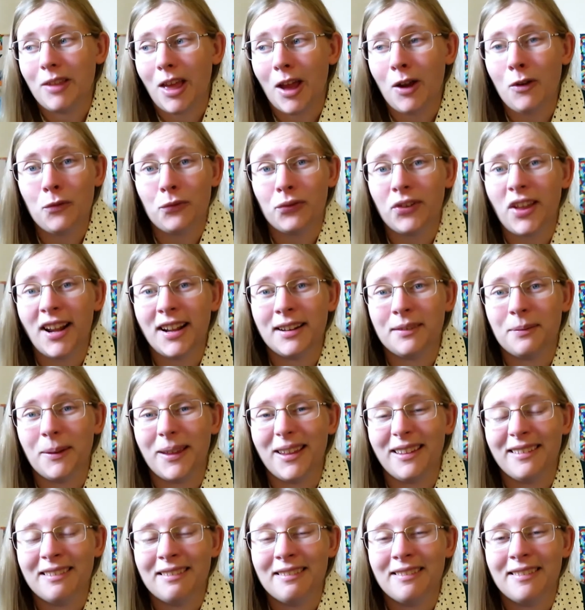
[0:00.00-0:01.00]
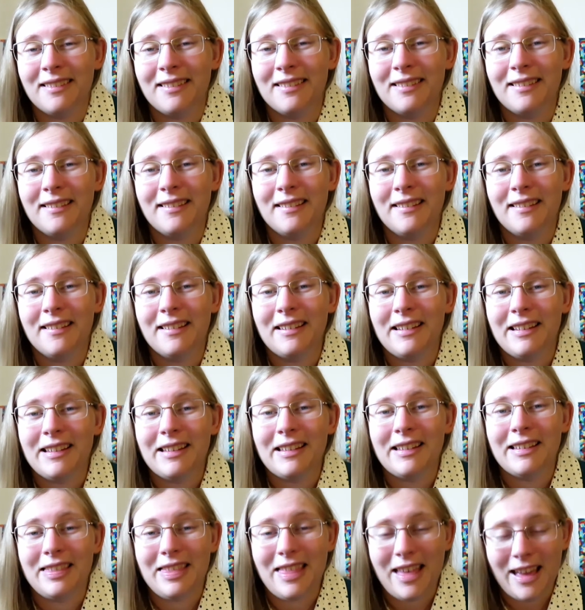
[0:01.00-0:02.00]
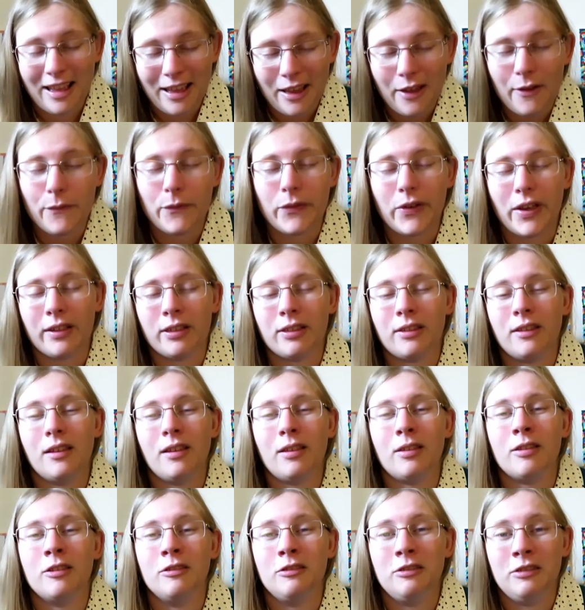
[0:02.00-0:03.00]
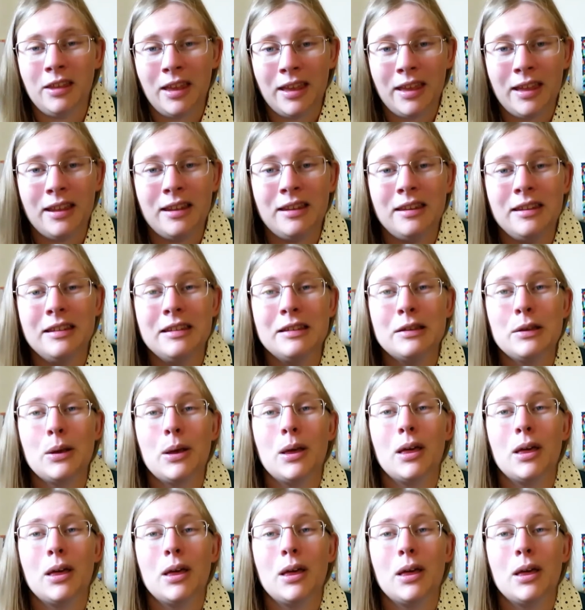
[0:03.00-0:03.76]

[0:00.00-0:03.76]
outflanked me. Like, Hephaestus did